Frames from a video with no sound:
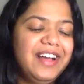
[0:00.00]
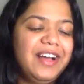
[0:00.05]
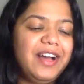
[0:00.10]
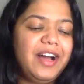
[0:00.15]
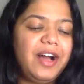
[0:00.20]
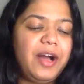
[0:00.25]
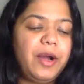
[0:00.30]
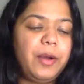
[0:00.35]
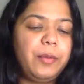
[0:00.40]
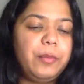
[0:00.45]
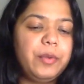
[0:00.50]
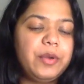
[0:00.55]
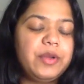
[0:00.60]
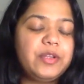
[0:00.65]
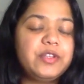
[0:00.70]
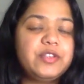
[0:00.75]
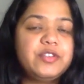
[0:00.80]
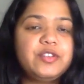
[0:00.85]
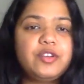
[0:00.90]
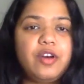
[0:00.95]
But
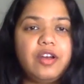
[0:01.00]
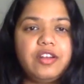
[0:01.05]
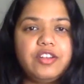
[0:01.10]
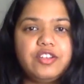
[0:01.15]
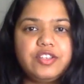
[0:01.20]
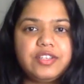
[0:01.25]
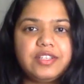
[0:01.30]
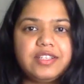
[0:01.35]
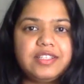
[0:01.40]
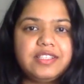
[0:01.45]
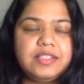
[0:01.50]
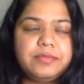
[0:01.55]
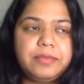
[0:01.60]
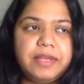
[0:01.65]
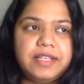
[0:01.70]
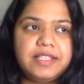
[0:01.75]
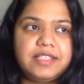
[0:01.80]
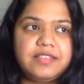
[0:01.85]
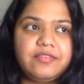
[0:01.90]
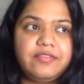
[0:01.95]
astrologically,
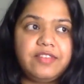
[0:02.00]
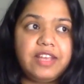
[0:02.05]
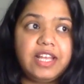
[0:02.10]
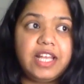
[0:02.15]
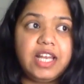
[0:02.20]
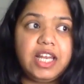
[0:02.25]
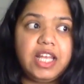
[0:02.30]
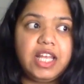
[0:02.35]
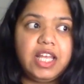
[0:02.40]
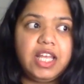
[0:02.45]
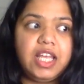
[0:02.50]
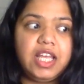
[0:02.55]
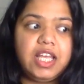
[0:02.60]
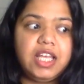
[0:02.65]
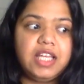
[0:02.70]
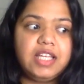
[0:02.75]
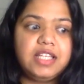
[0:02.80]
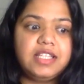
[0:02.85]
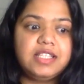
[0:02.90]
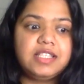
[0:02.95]
specifically,
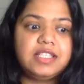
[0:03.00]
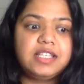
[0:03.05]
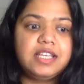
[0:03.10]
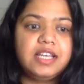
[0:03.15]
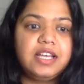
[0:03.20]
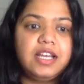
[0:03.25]
is